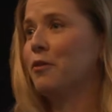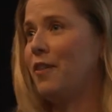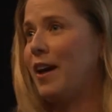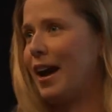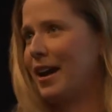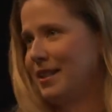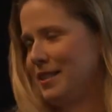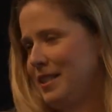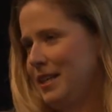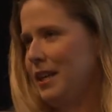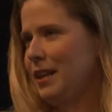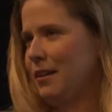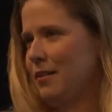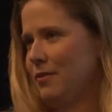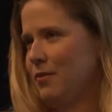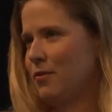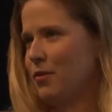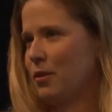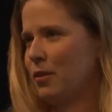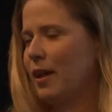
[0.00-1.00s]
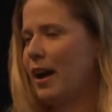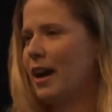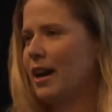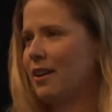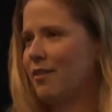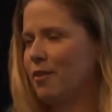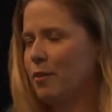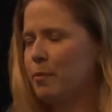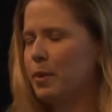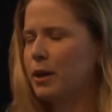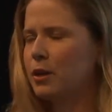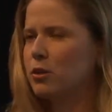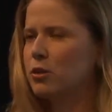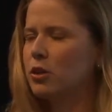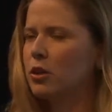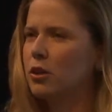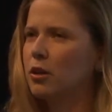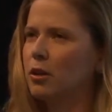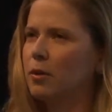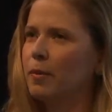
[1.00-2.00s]
vaccine, for lack of a better
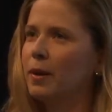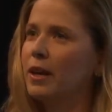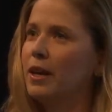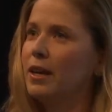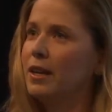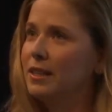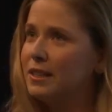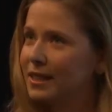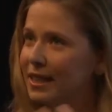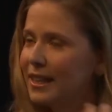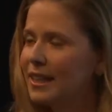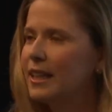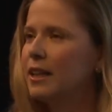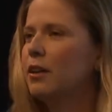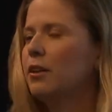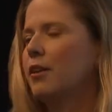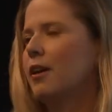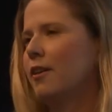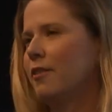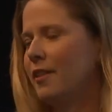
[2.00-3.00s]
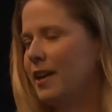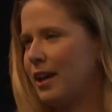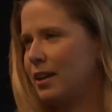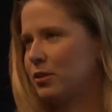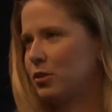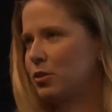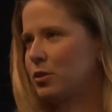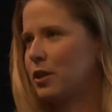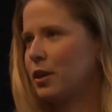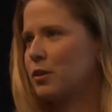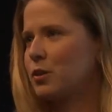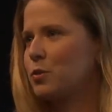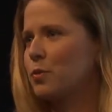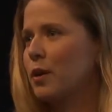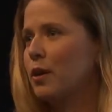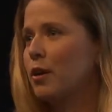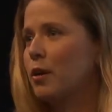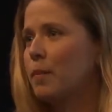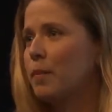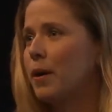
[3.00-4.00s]
term, to kill off cancer cells
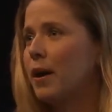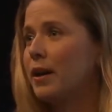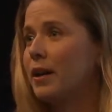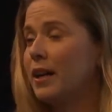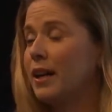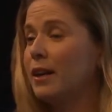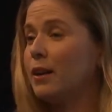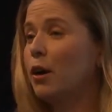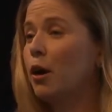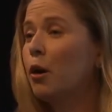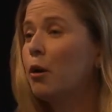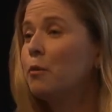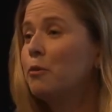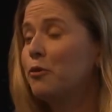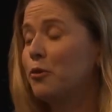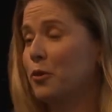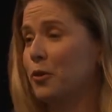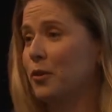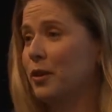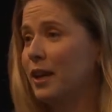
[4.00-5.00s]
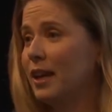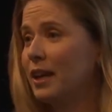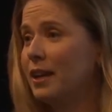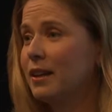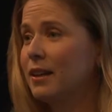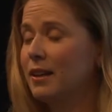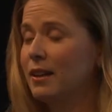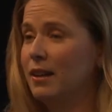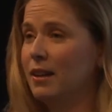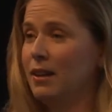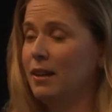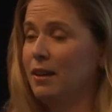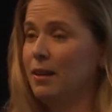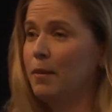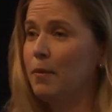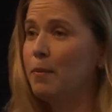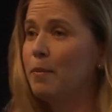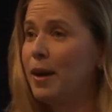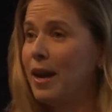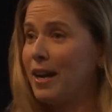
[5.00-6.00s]
throughout our body and hopefully
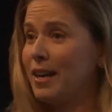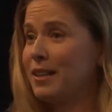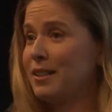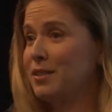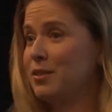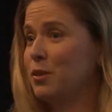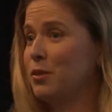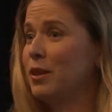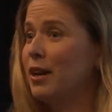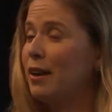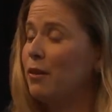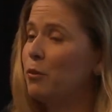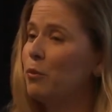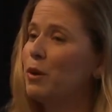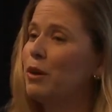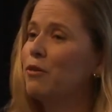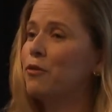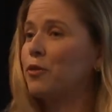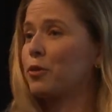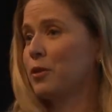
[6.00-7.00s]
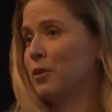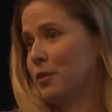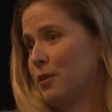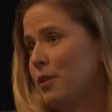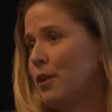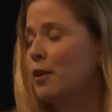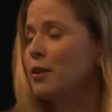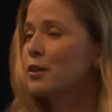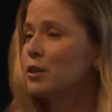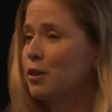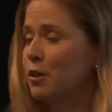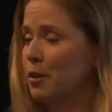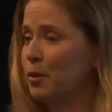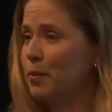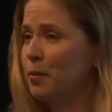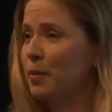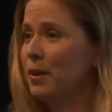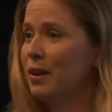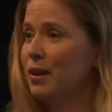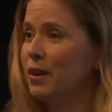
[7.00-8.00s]
make it so that we, for the long
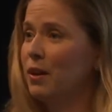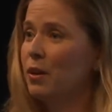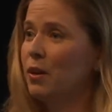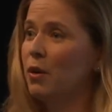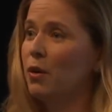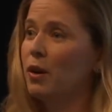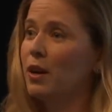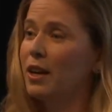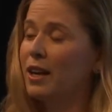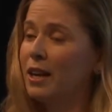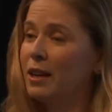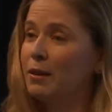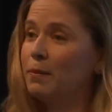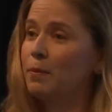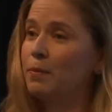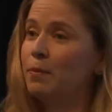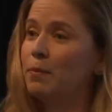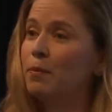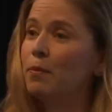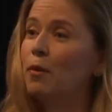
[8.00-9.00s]
term, can